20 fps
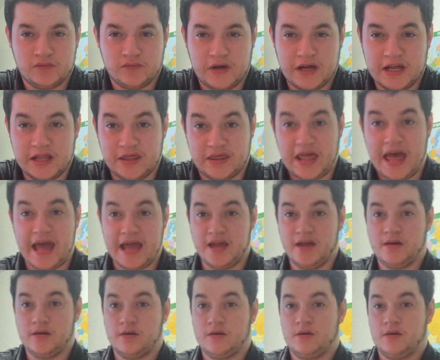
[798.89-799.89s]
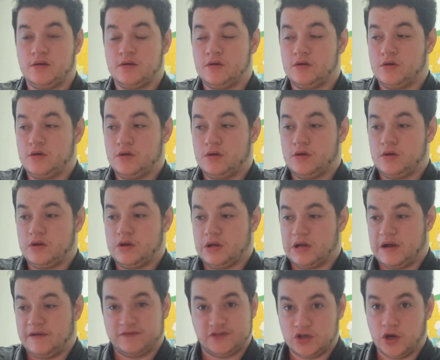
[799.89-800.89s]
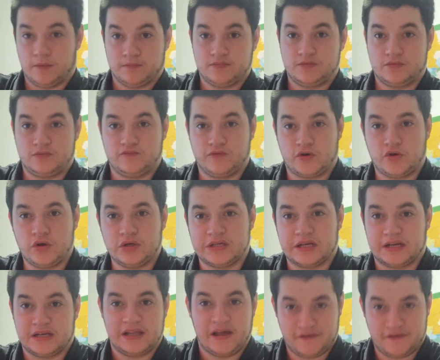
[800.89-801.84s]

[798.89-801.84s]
right, they have stopped recruiting.